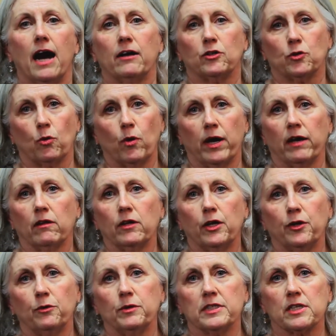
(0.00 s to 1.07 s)
Doyle,
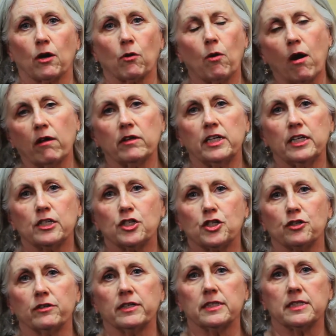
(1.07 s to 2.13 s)
who is our quality
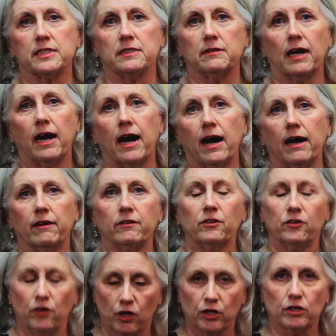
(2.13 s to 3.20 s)
assurance
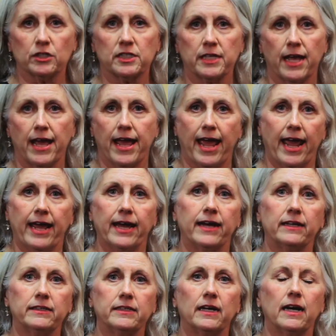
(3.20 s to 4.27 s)
nurse,
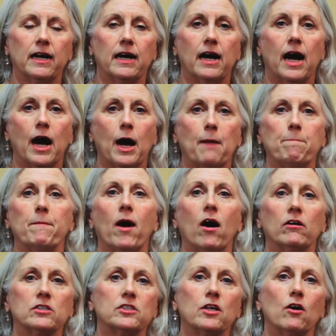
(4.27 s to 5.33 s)
and
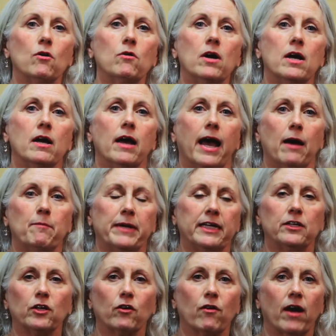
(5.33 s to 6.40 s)
also
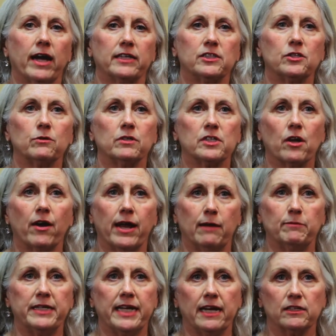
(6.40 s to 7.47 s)
Amanda Kreitz, who is our
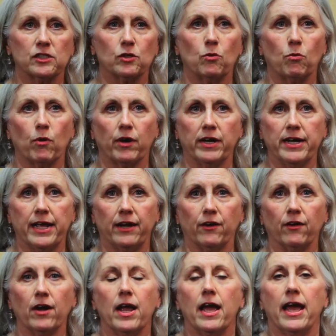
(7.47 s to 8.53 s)
MDS
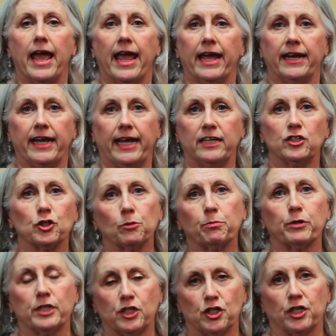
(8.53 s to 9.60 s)
coordinator, and Angel
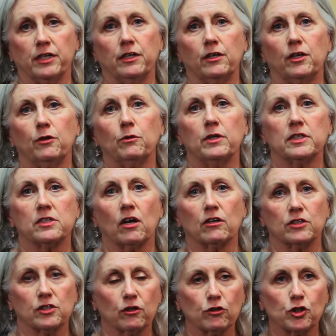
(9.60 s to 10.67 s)
Pritchett, who is our
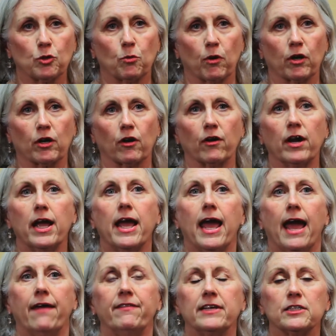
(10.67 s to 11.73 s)
social worker.
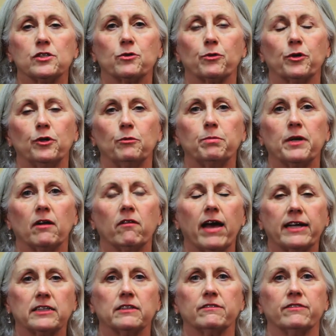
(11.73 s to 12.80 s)
And this group
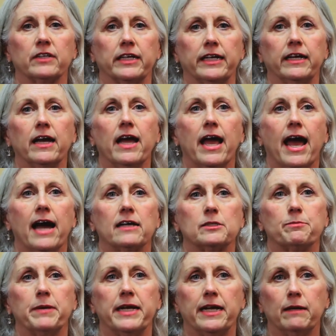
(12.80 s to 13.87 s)
collectively has
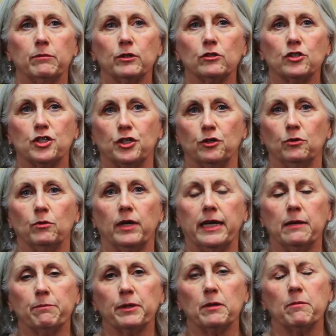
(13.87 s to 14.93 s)
been able to
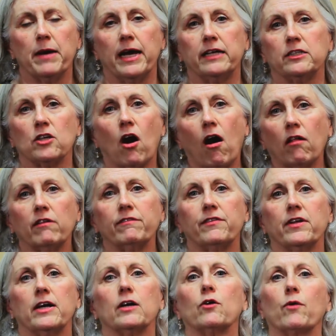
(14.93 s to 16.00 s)
implement all of
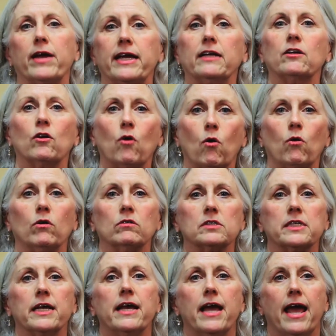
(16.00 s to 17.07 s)
the grant
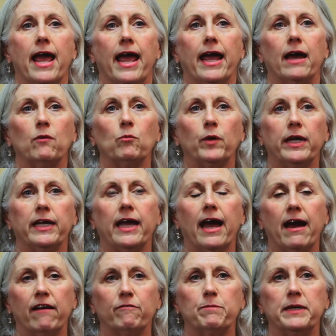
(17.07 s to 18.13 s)
goals, and we
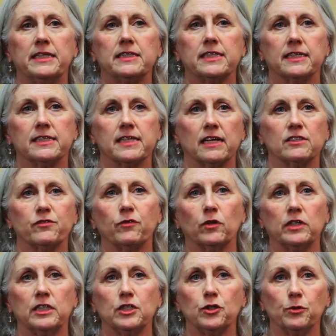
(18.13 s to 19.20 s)
have been successful
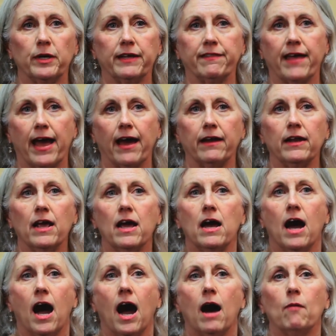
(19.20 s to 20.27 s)
in doing that.
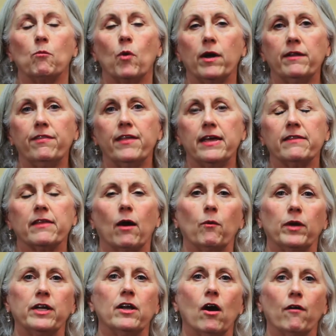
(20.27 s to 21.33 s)
One thing that
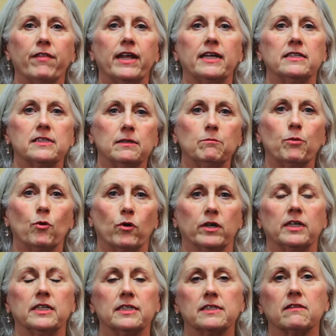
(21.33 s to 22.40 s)
we know that is
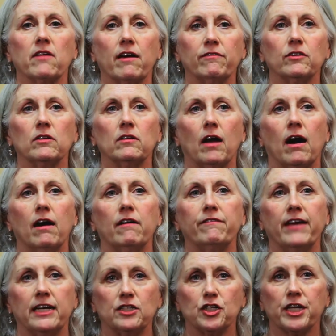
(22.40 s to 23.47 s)
important is level of
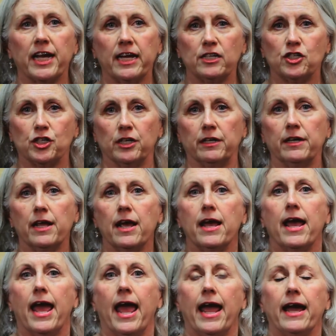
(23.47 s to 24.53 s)
education,
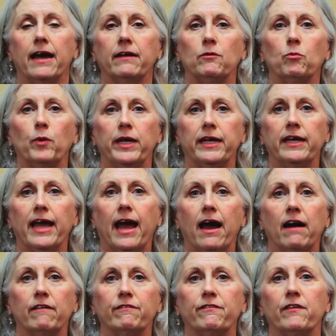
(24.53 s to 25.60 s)
and we
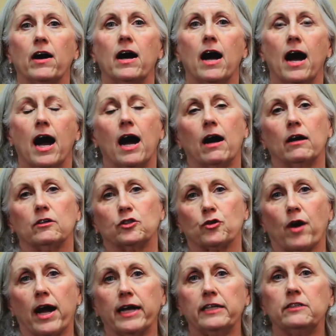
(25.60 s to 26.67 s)
have
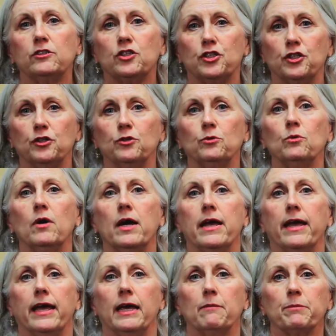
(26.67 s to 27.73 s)
tried to
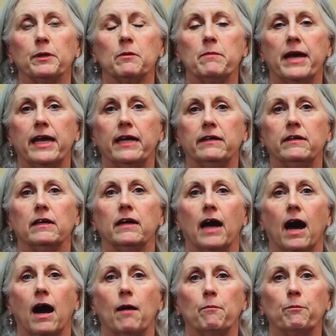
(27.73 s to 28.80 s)
implement
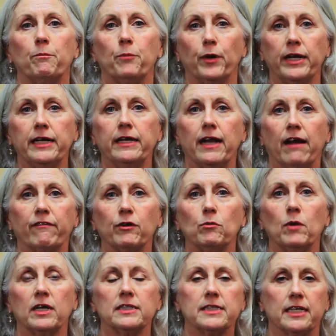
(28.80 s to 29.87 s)
bringing
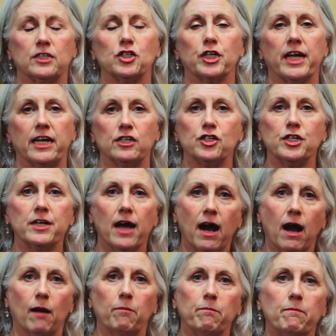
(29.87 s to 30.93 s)
everyone's education
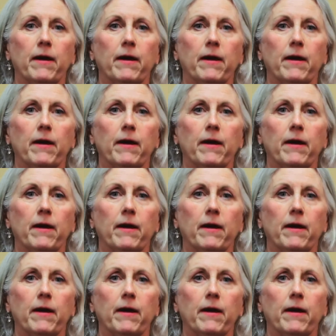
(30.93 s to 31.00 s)
up.